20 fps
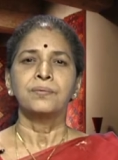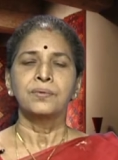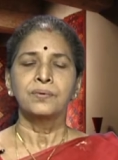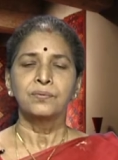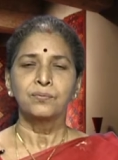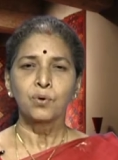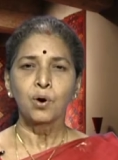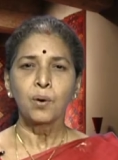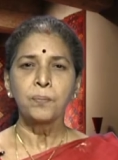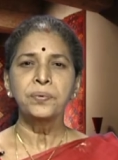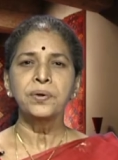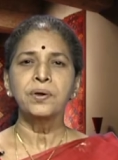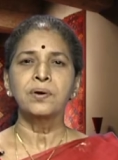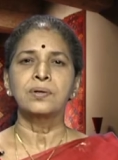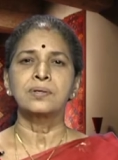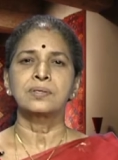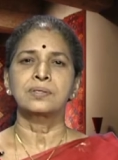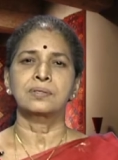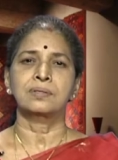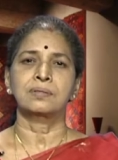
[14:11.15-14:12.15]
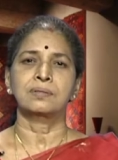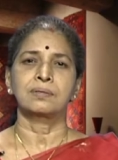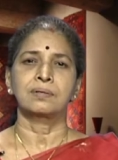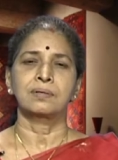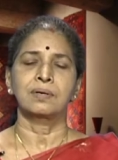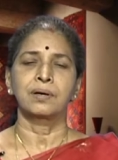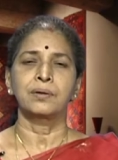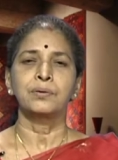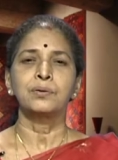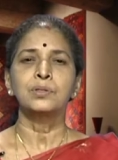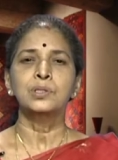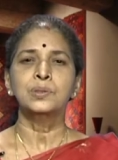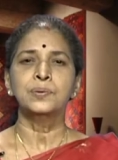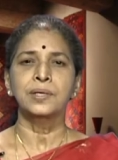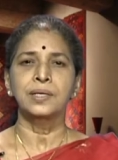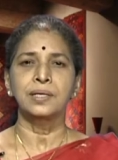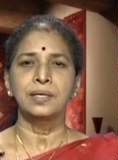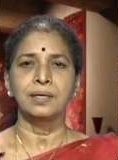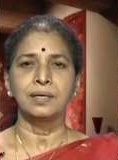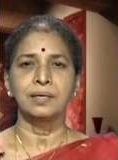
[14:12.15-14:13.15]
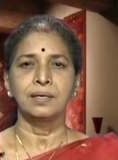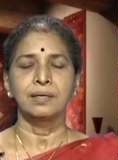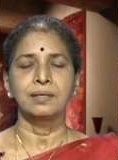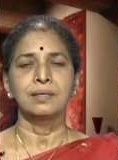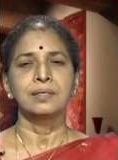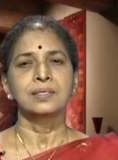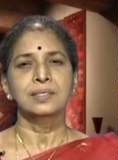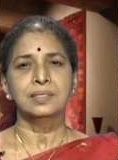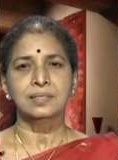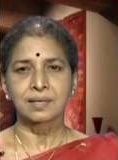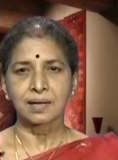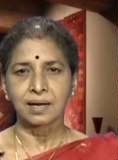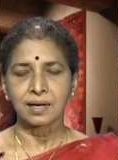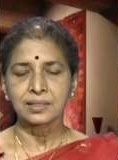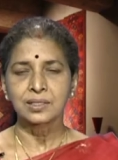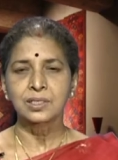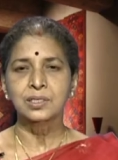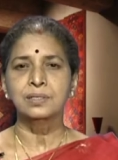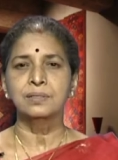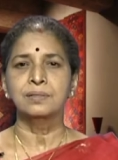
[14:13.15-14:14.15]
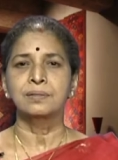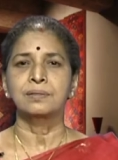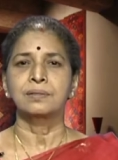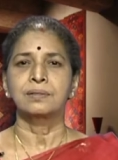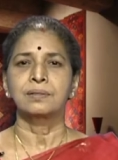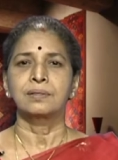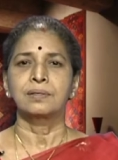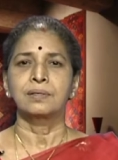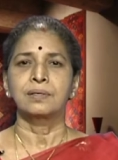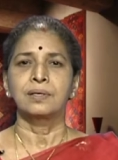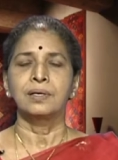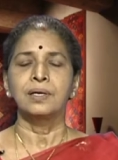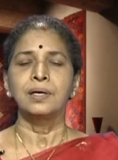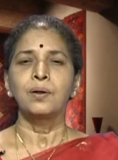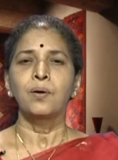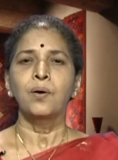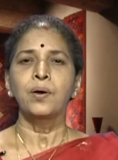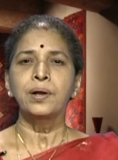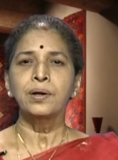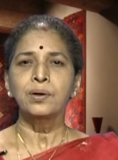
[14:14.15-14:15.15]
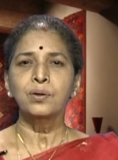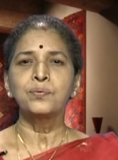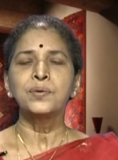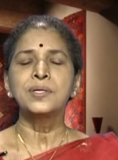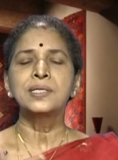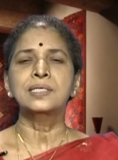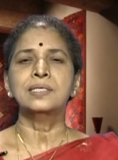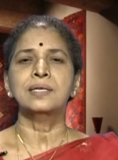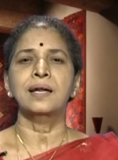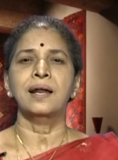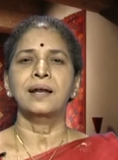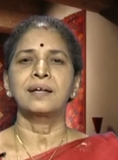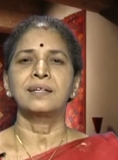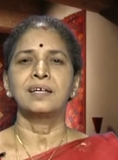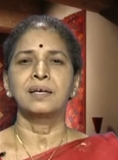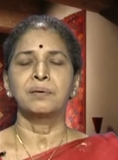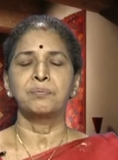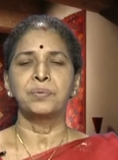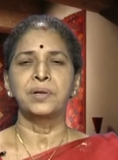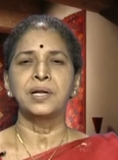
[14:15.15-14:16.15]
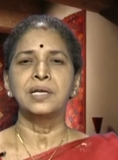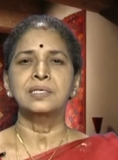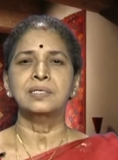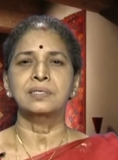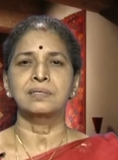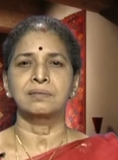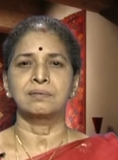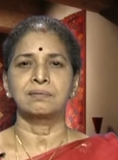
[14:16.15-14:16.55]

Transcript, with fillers: warp yarns are usually starched in order to withstand the abrasion